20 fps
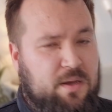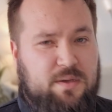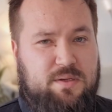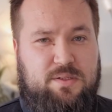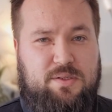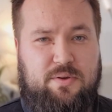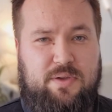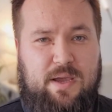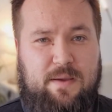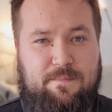
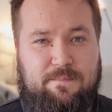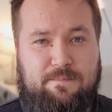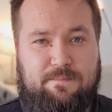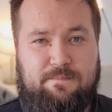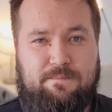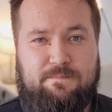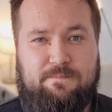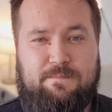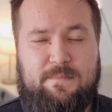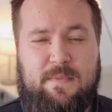So yeah,
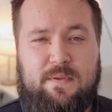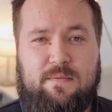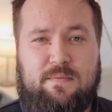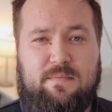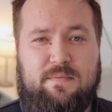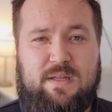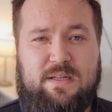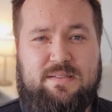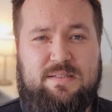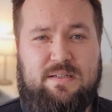
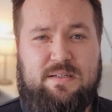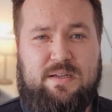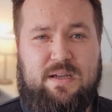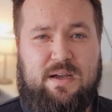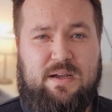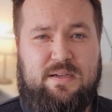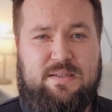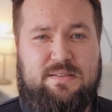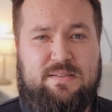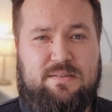that's it,
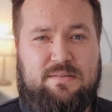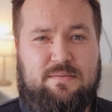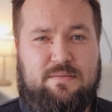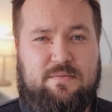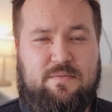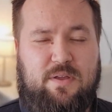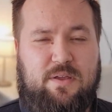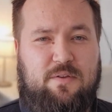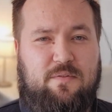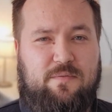guys.
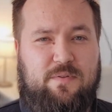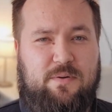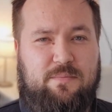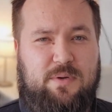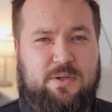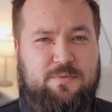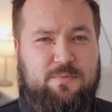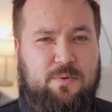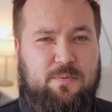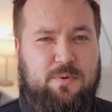Thank you very
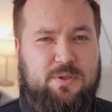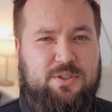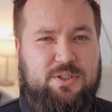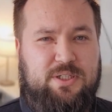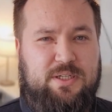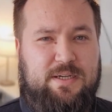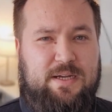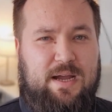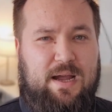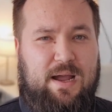much for
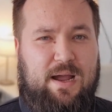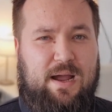watching.